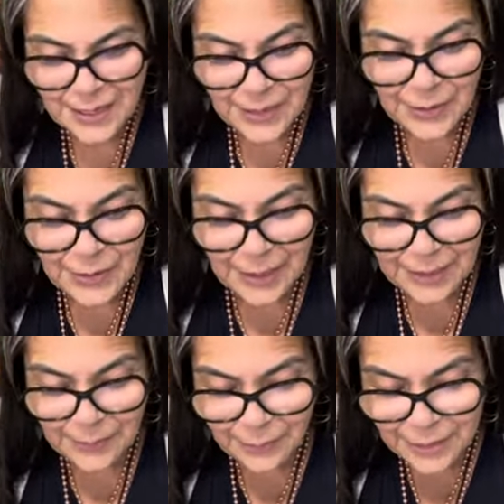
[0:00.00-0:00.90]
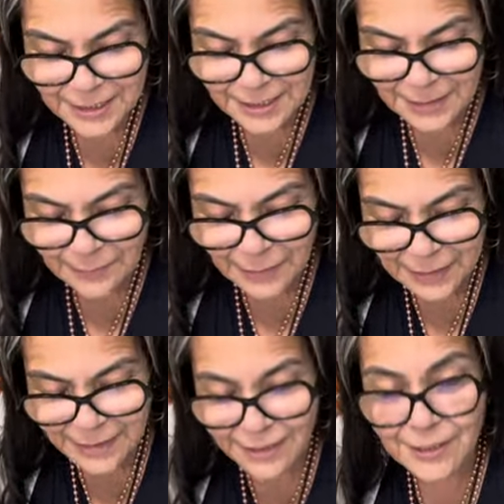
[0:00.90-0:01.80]
You got the Princess of
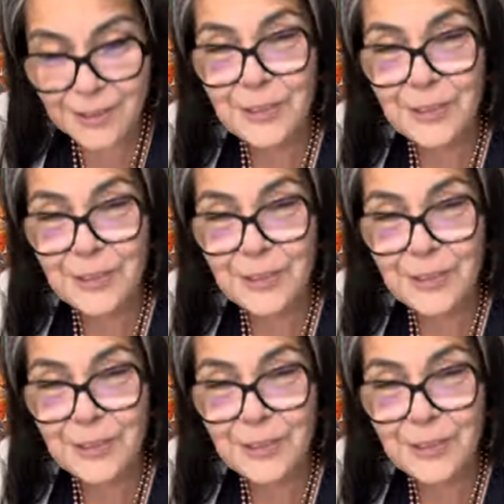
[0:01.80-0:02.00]
Pentacles.